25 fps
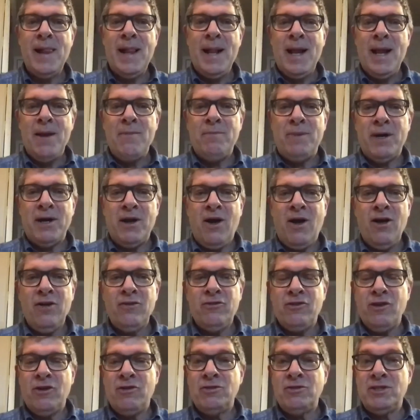But
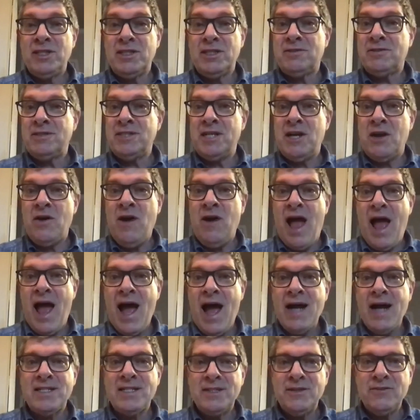also just,
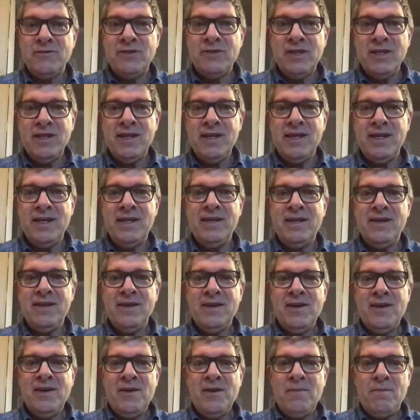actively
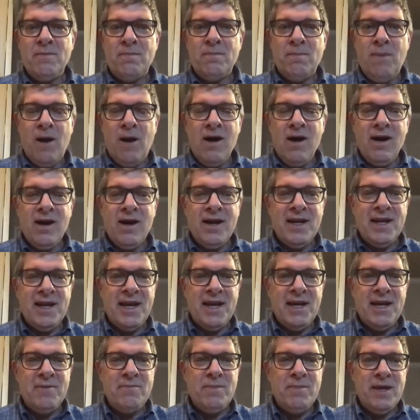
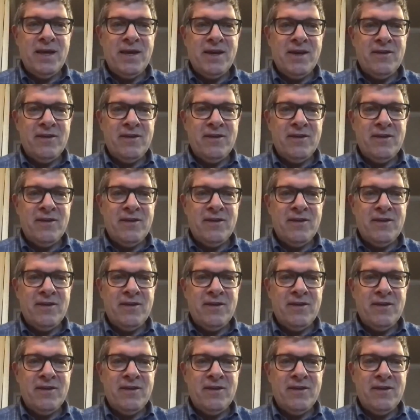marketing, because